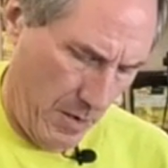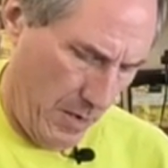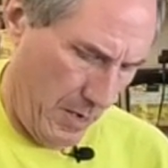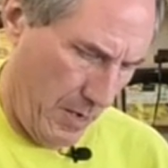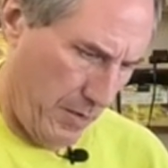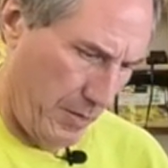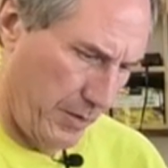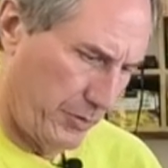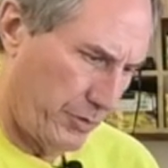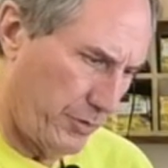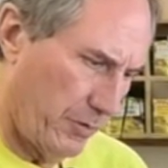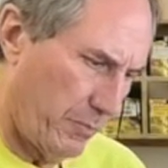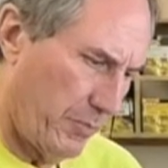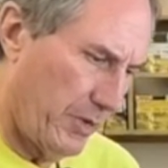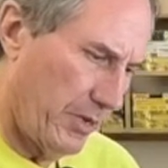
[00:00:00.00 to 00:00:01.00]
And this
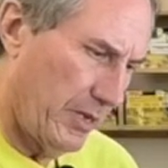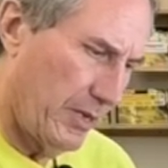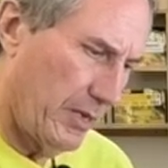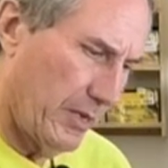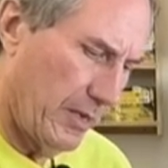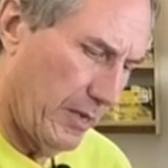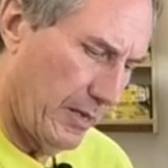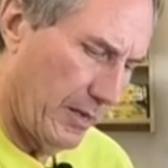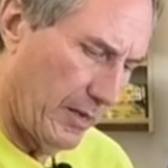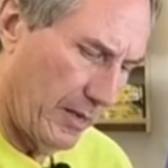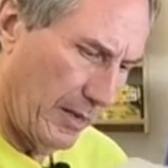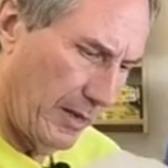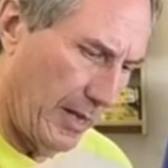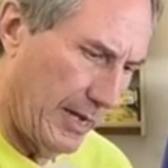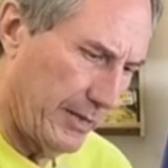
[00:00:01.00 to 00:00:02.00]
should be
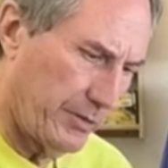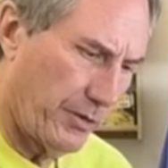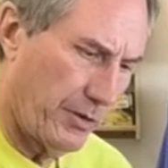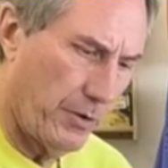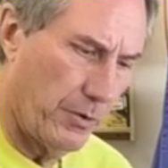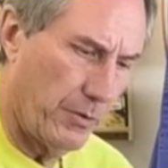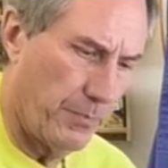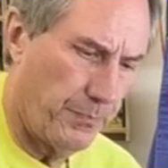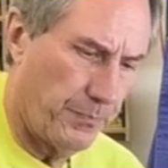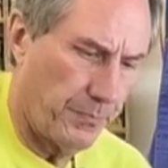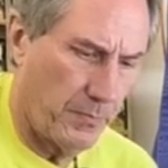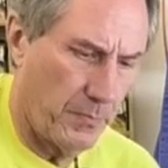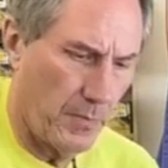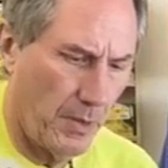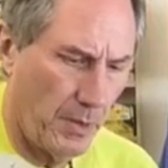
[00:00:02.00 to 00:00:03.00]
last coat.
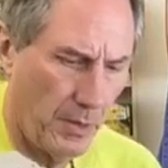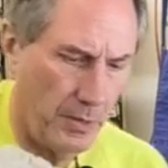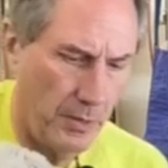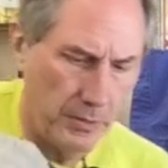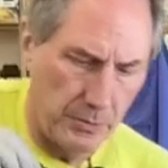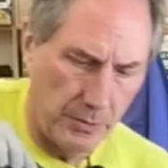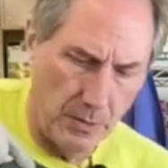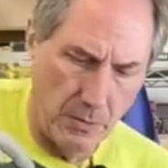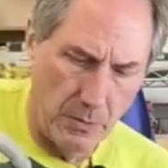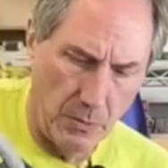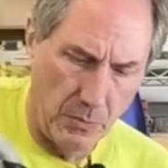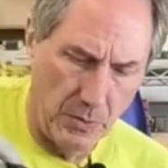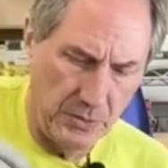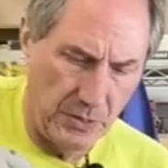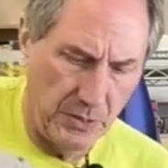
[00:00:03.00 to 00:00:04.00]
So
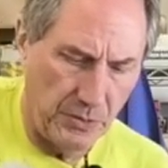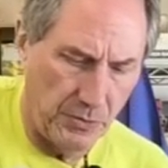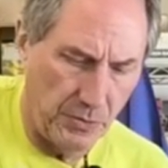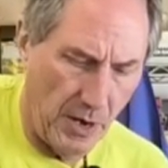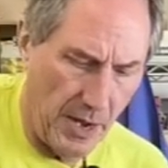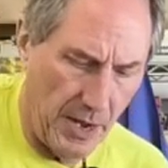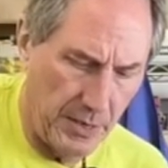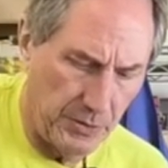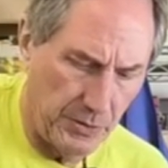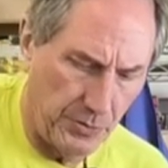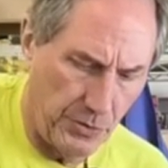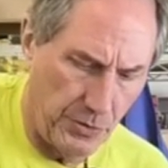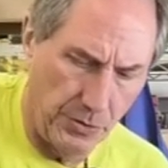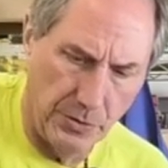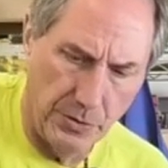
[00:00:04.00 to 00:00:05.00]
once this dries and
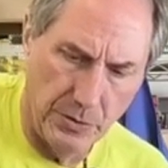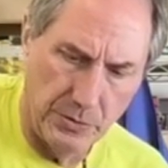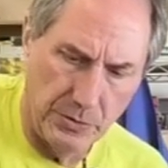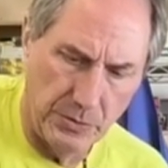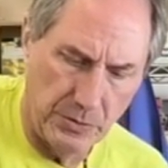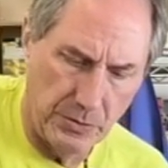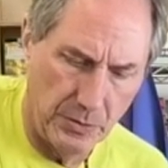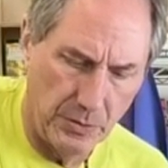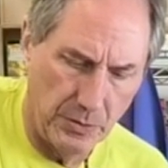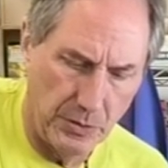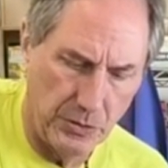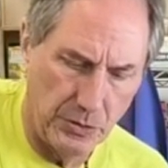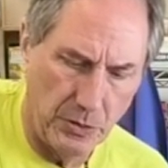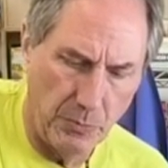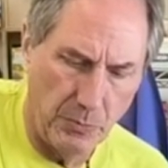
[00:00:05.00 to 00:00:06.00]
cures,
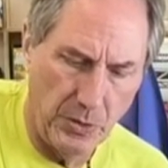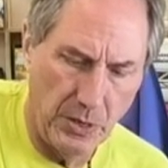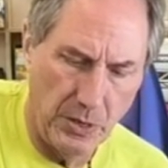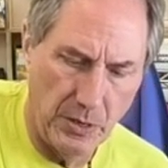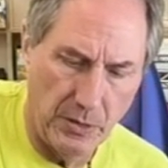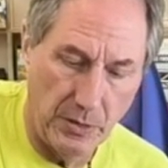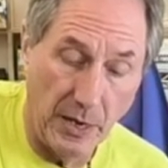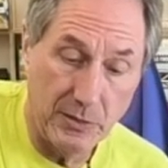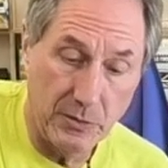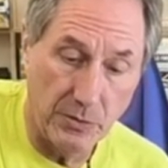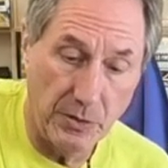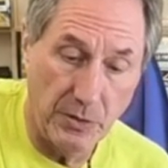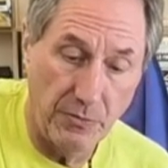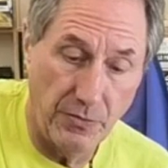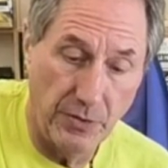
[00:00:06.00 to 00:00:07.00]
this should be a nice
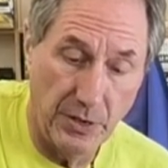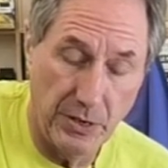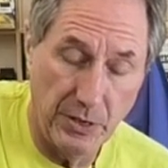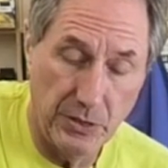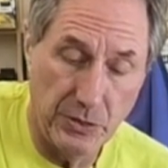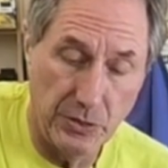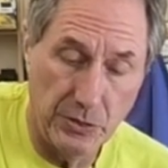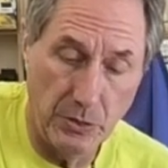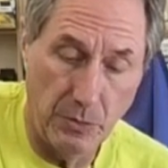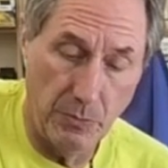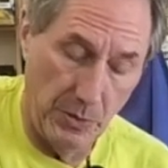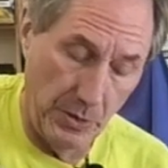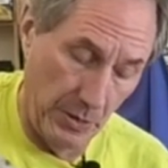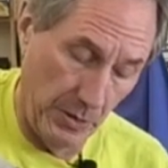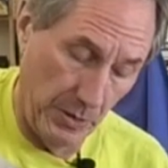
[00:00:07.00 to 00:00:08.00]
looking finish. It should
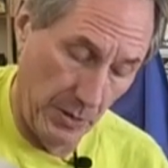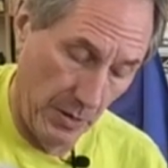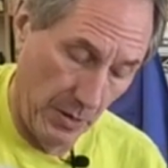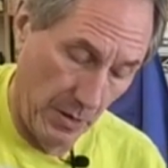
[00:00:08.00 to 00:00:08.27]
be